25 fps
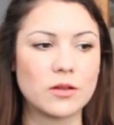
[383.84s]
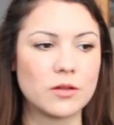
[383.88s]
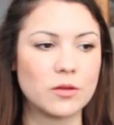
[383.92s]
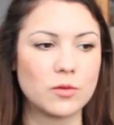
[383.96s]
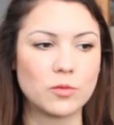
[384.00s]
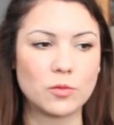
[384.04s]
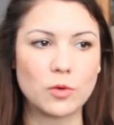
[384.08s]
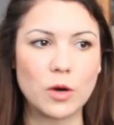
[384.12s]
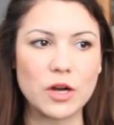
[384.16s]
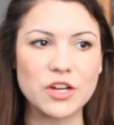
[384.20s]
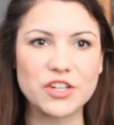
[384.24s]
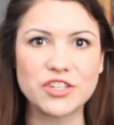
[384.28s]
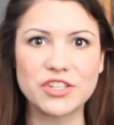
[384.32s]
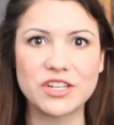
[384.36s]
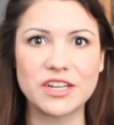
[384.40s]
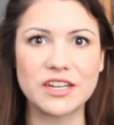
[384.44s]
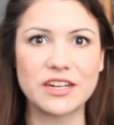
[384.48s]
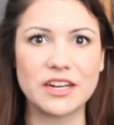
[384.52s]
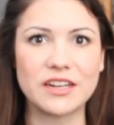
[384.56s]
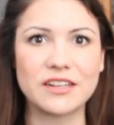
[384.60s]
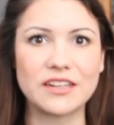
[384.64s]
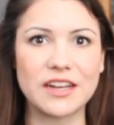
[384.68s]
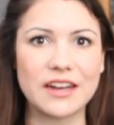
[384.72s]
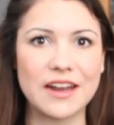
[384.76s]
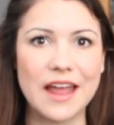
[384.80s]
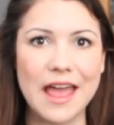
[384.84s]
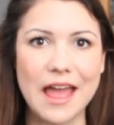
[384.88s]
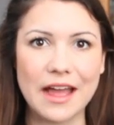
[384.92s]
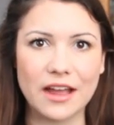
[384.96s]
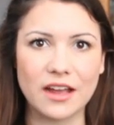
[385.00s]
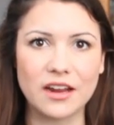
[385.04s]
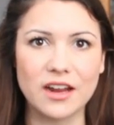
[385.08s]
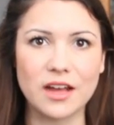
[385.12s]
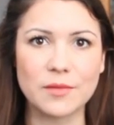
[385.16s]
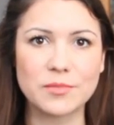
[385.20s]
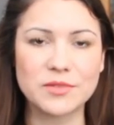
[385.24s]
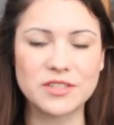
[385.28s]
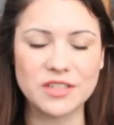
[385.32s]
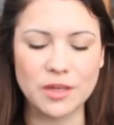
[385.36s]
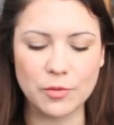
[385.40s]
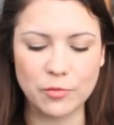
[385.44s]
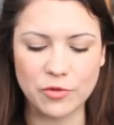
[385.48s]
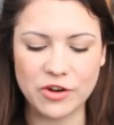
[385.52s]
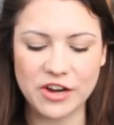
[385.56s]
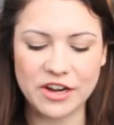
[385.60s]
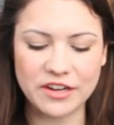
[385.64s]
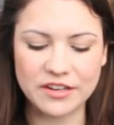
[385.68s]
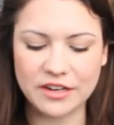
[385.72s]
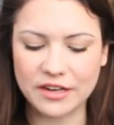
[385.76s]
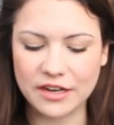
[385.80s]
wash it and then hang it up
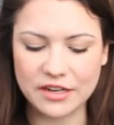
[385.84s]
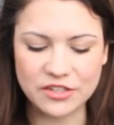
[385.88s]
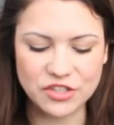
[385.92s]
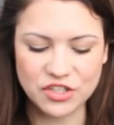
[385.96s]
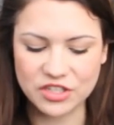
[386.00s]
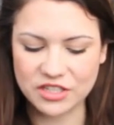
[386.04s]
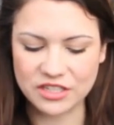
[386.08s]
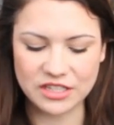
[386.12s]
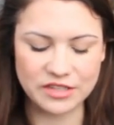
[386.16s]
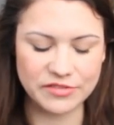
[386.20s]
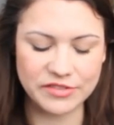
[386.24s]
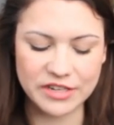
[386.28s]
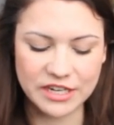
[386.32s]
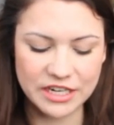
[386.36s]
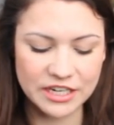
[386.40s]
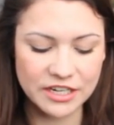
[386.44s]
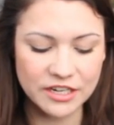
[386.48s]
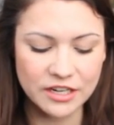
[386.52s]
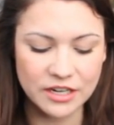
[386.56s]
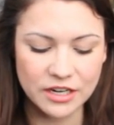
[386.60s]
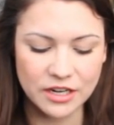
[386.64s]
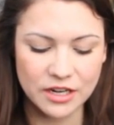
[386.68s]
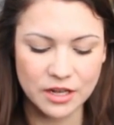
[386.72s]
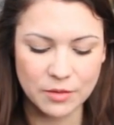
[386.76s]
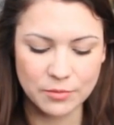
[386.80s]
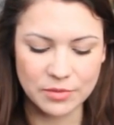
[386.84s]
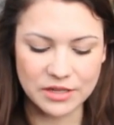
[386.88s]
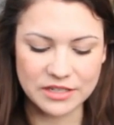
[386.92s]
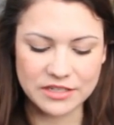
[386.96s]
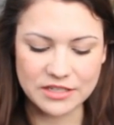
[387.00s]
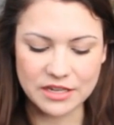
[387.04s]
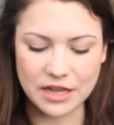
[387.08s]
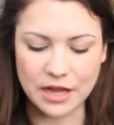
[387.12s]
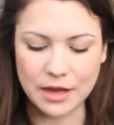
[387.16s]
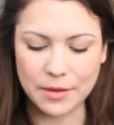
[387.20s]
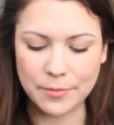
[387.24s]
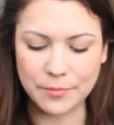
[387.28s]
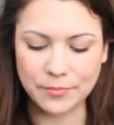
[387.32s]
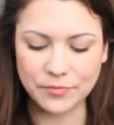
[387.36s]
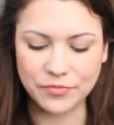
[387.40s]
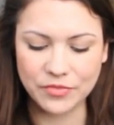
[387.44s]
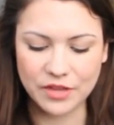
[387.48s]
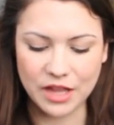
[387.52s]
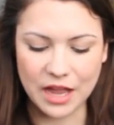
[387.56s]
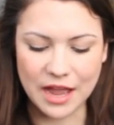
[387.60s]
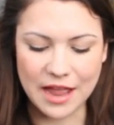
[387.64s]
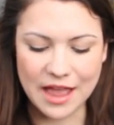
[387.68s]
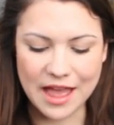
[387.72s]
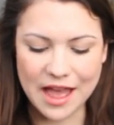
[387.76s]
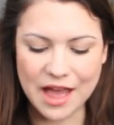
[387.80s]
somewhere and then I just leave it there. But
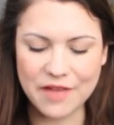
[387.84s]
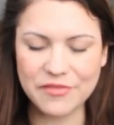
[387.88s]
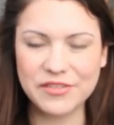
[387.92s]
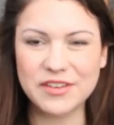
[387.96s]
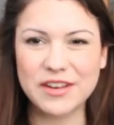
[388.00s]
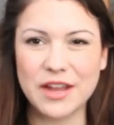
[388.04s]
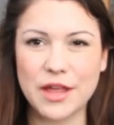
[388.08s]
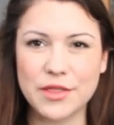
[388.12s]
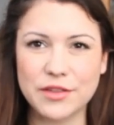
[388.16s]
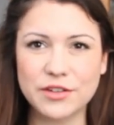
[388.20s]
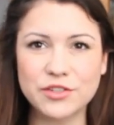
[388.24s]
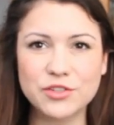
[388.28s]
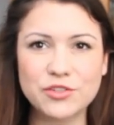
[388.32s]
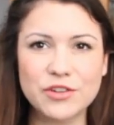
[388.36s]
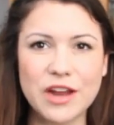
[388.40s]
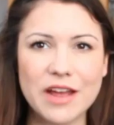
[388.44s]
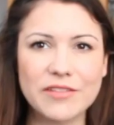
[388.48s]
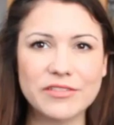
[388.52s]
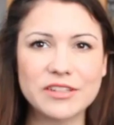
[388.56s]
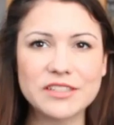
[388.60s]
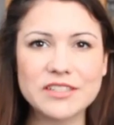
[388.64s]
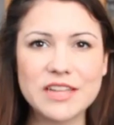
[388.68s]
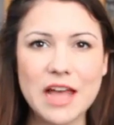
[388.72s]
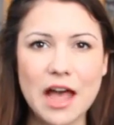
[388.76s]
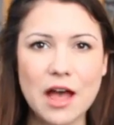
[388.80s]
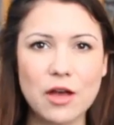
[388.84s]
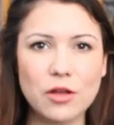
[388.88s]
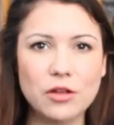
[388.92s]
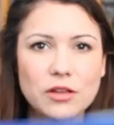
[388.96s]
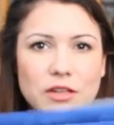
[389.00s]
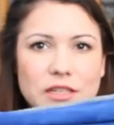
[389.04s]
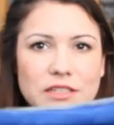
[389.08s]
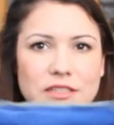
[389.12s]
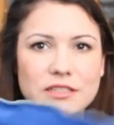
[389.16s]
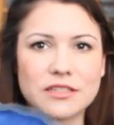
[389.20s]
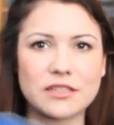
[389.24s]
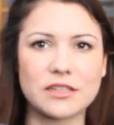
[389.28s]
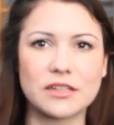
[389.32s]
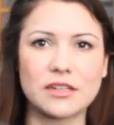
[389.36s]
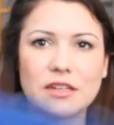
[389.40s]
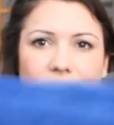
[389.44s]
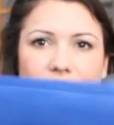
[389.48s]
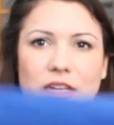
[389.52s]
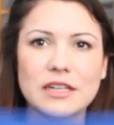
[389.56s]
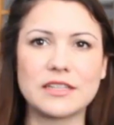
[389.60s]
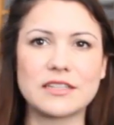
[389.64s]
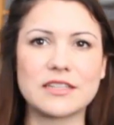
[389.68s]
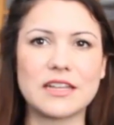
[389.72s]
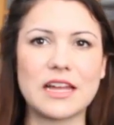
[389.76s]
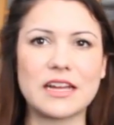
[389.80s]
I have another travel towel. It's
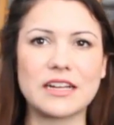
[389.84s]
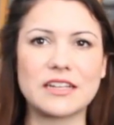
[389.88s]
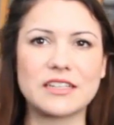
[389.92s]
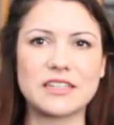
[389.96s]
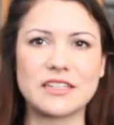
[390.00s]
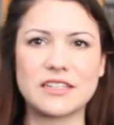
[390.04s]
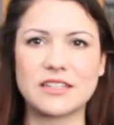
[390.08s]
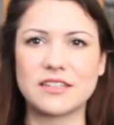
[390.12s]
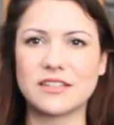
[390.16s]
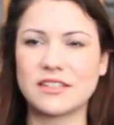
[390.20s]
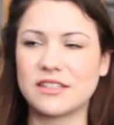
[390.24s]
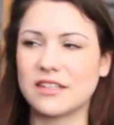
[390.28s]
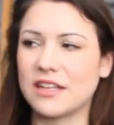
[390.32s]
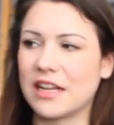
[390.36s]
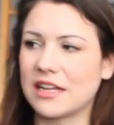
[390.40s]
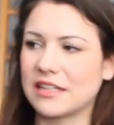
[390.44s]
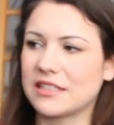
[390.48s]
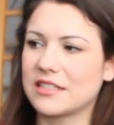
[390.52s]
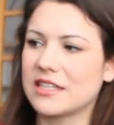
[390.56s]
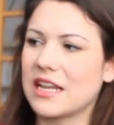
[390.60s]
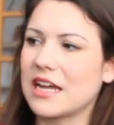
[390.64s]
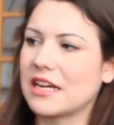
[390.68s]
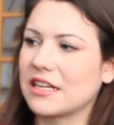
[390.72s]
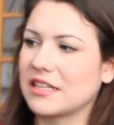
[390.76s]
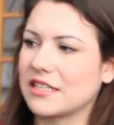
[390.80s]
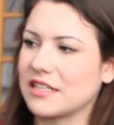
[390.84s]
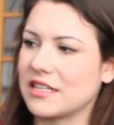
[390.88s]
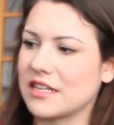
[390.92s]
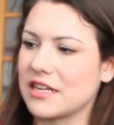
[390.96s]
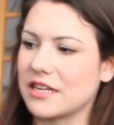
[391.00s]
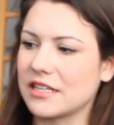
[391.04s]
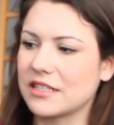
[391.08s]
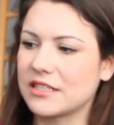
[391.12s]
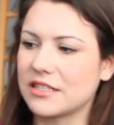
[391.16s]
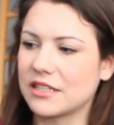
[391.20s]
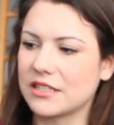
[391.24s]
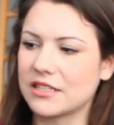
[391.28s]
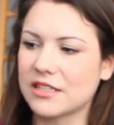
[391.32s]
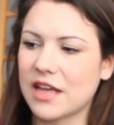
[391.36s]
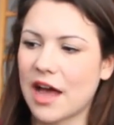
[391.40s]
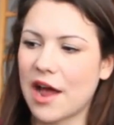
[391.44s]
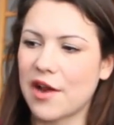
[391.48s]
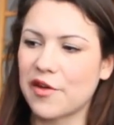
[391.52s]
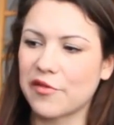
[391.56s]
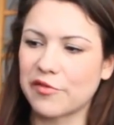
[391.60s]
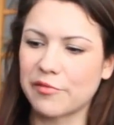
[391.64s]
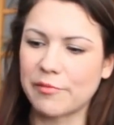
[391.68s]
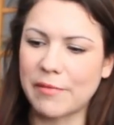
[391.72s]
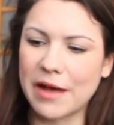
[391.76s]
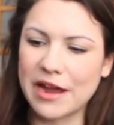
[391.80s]
like this. It's kind
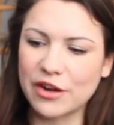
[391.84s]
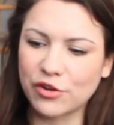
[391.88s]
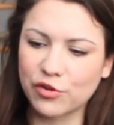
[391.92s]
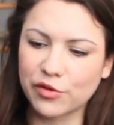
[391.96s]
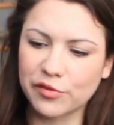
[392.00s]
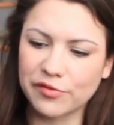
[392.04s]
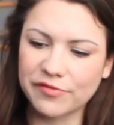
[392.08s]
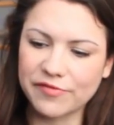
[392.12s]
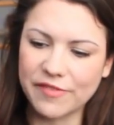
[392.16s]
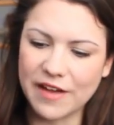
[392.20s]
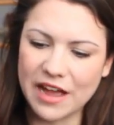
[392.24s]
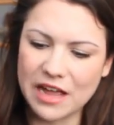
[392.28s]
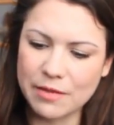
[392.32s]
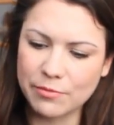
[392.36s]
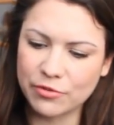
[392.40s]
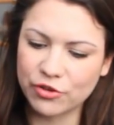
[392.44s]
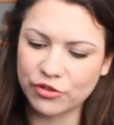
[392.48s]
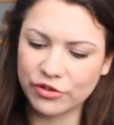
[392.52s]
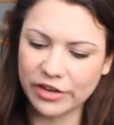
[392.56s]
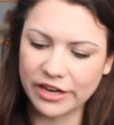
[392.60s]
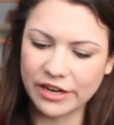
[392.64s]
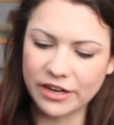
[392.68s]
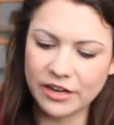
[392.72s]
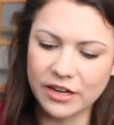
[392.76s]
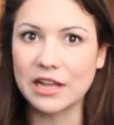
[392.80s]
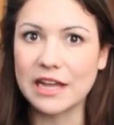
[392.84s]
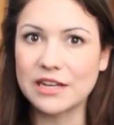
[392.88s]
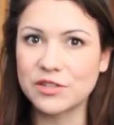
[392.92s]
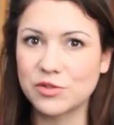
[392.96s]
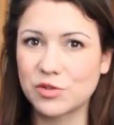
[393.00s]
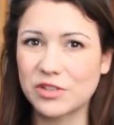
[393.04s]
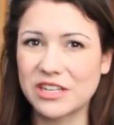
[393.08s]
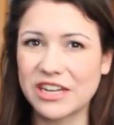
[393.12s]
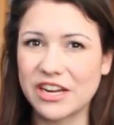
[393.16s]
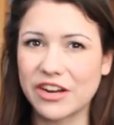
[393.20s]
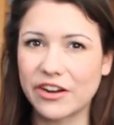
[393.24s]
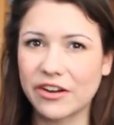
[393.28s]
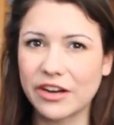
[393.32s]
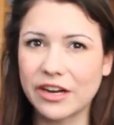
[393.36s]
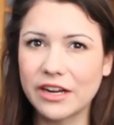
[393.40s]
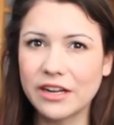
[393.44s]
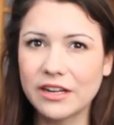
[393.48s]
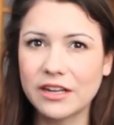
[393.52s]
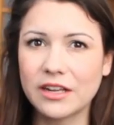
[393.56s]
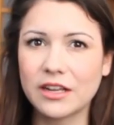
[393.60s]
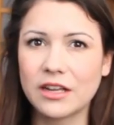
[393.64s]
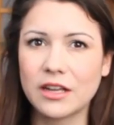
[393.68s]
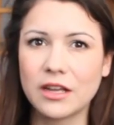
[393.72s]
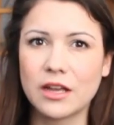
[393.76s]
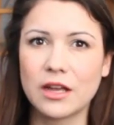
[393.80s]
of microfibery, light to
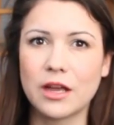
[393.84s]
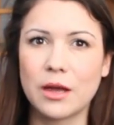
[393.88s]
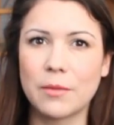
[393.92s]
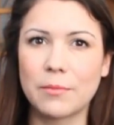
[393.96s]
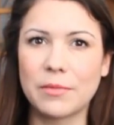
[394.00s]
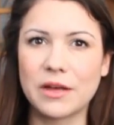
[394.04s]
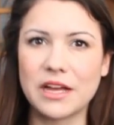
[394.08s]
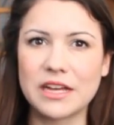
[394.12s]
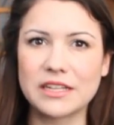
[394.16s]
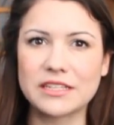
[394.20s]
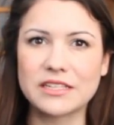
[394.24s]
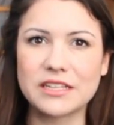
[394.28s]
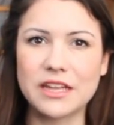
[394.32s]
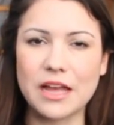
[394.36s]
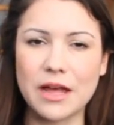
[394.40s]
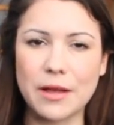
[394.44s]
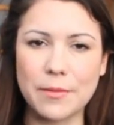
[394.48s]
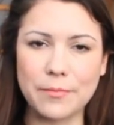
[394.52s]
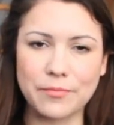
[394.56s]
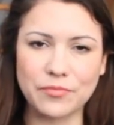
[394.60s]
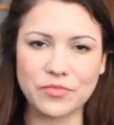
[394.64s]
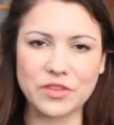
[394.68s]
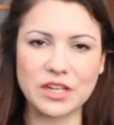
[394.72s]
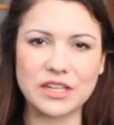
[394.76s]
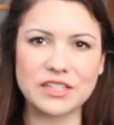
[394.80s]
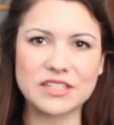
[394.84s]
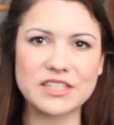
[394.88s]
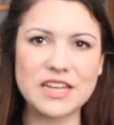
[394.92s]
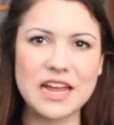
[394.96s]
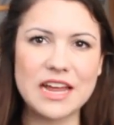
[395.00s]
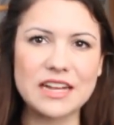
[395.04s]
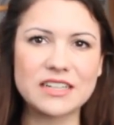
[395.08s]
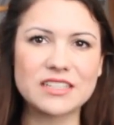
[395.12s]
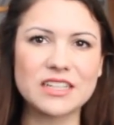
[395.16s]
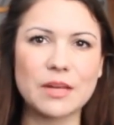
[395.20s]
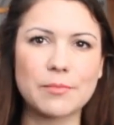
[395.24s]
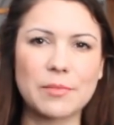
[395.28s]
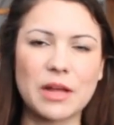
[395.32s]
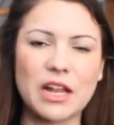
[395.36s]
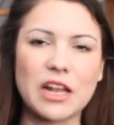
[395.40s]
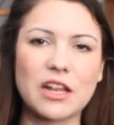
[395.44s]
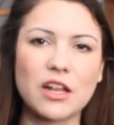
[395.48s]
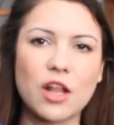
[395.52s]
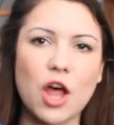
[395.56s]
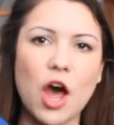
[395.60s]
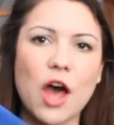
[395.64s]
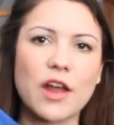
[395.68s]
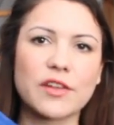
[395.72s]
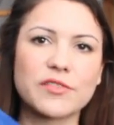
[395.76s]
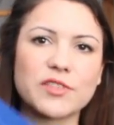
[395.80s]
carry, but it takes up a
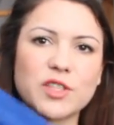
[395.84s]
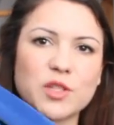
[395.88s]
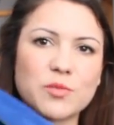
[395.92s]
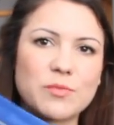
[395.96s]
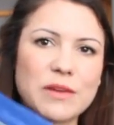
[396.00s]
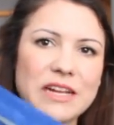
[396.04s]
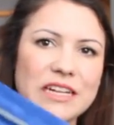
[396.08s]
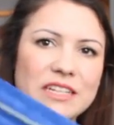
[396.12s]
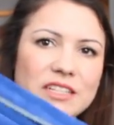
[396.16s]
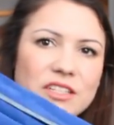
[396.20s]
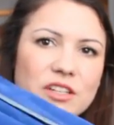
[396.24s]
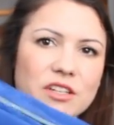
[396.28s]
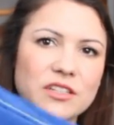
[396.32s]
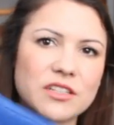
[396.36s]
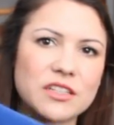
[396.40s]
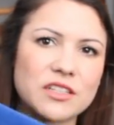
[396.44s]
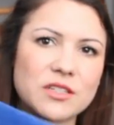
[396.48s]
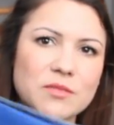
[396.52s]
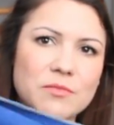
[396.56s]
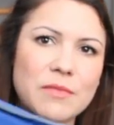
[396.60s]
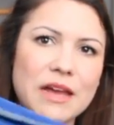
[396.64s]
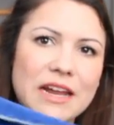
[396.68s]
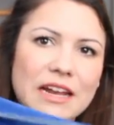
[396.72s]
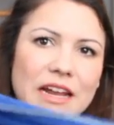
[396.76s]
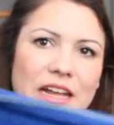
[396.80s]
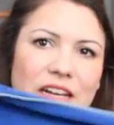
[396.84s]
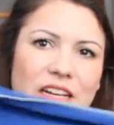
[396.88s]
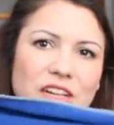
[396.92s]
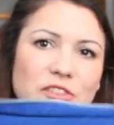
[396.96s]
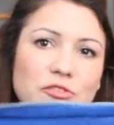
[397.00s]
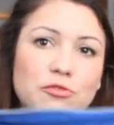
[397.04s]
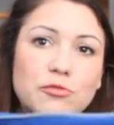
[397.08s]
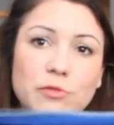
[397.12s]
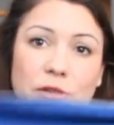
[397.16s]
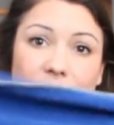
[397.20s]
lot of space because it's made like a